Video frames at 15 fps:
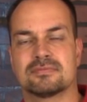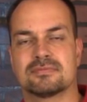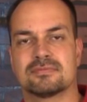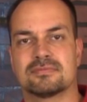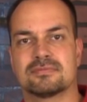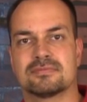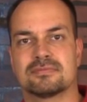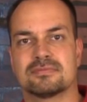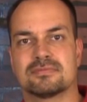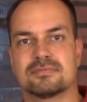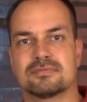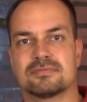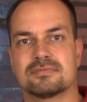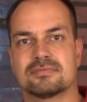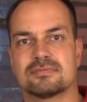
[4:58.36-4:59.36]

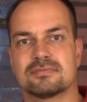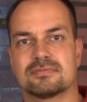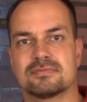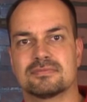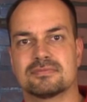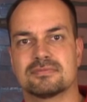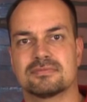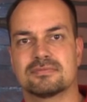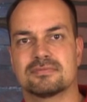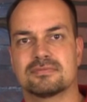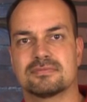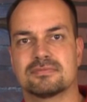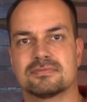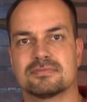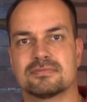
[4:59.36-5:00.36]

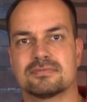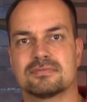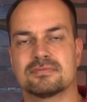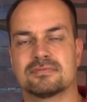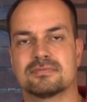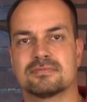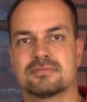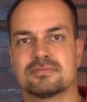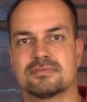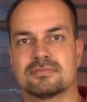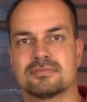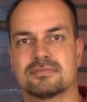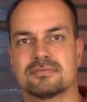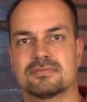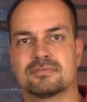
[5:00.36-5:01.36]

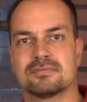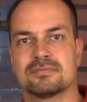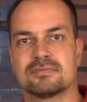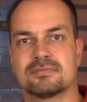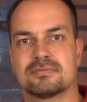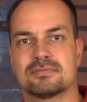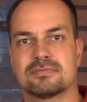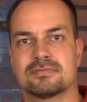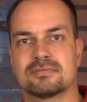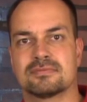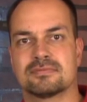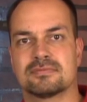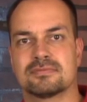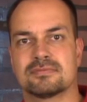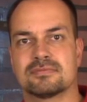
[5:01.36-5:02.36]

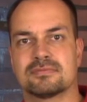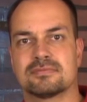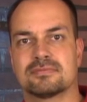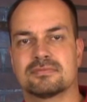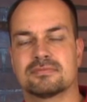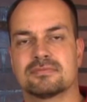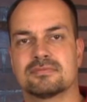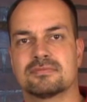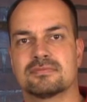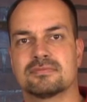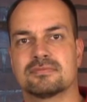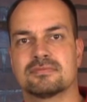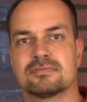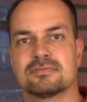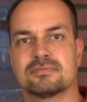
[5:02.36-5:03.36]

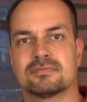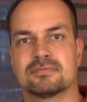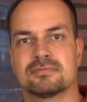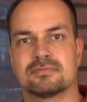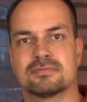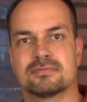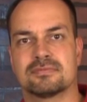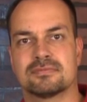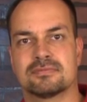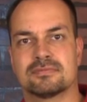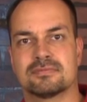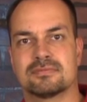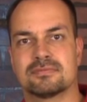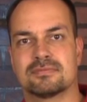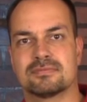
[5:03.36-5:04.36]

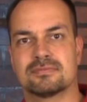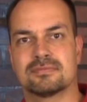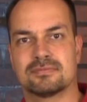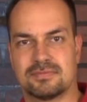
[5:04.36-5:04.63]
(silent)